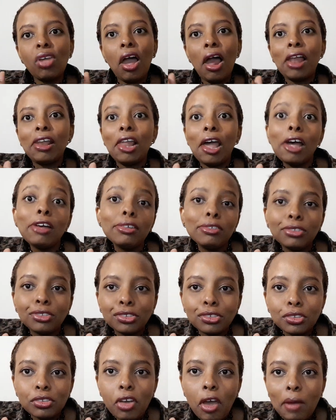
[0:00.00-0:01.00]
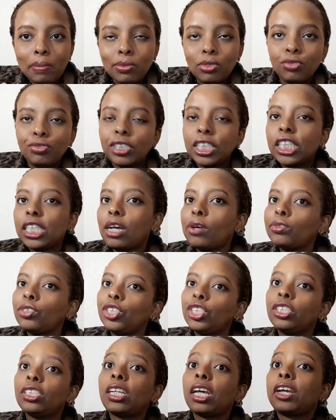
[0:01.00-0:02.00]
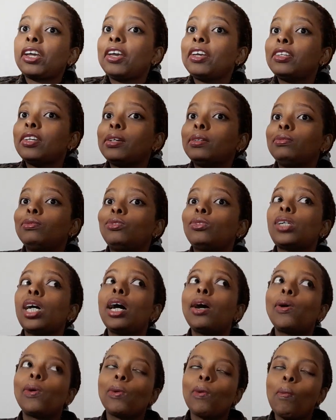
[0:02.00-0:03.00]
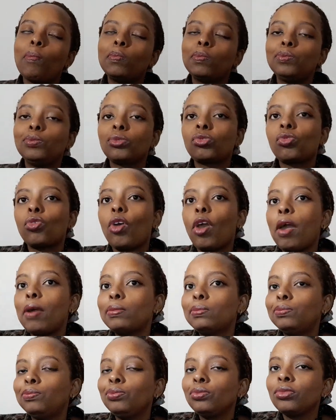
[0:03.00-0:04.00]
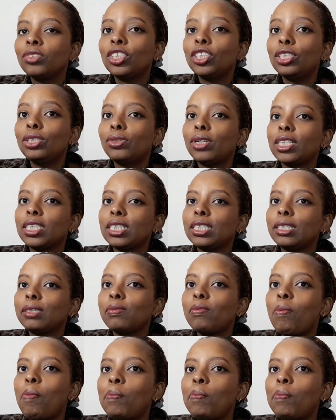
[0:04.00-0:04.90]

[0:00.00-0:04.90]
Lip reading: Alas, come to find out she's a Kenyan. Wow. Okay. Interesting.